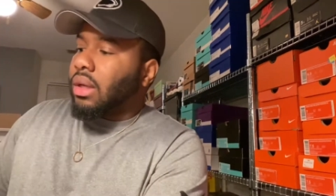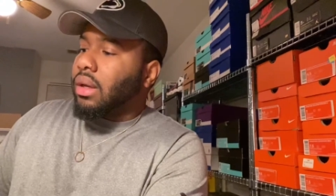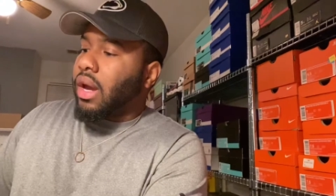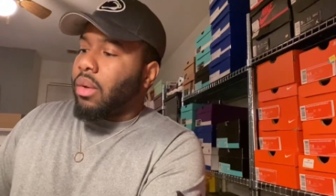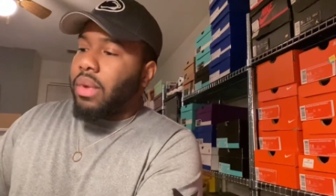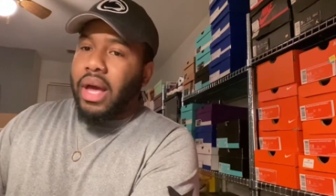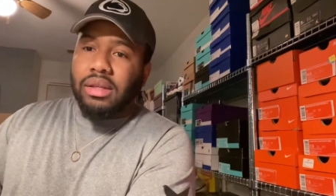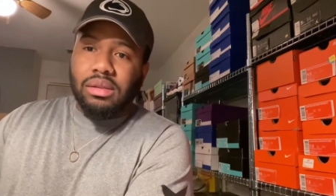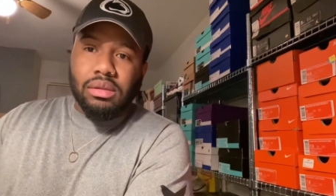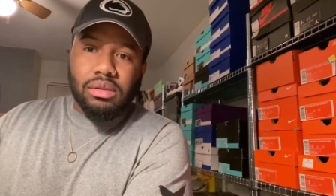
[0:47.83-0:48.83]
Air
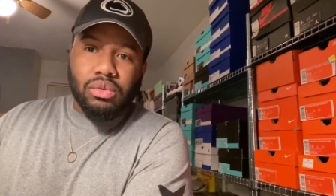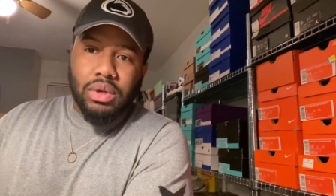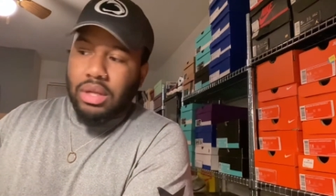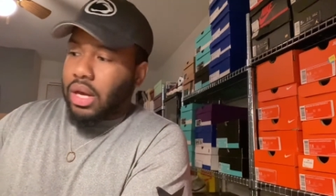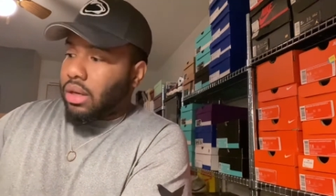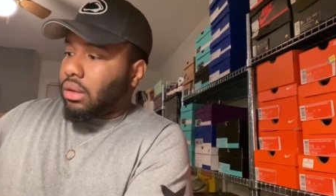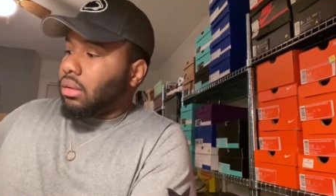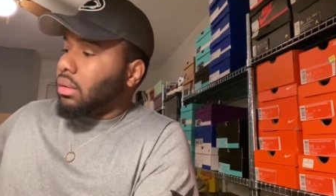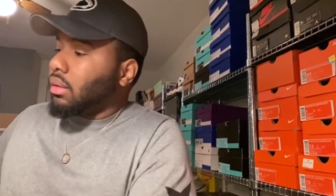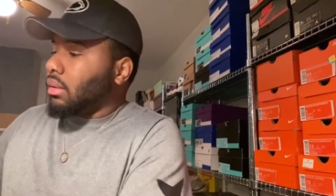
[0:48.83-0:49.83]
Max
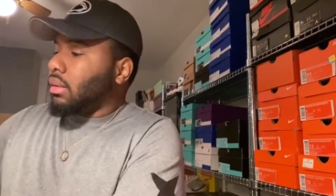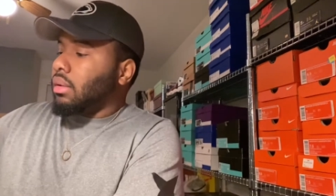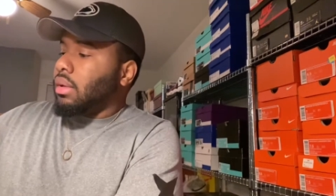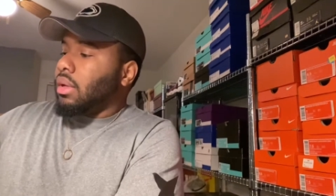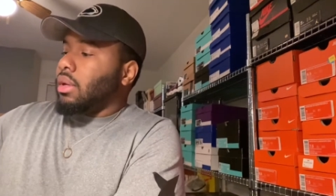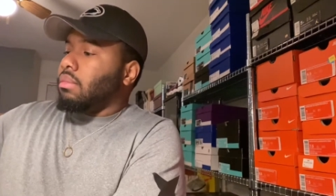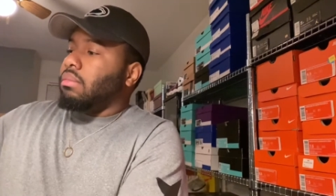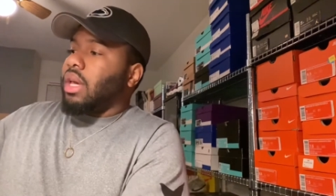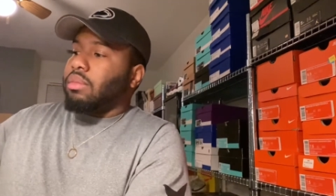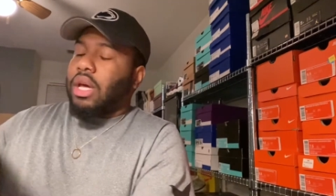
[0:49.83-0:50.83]
2090.
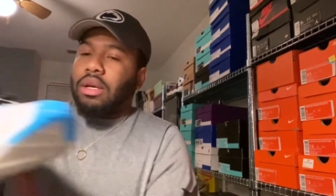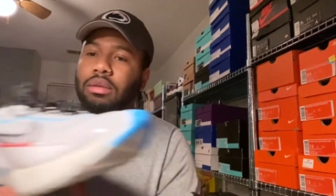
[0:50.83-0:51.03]
Bang, bang.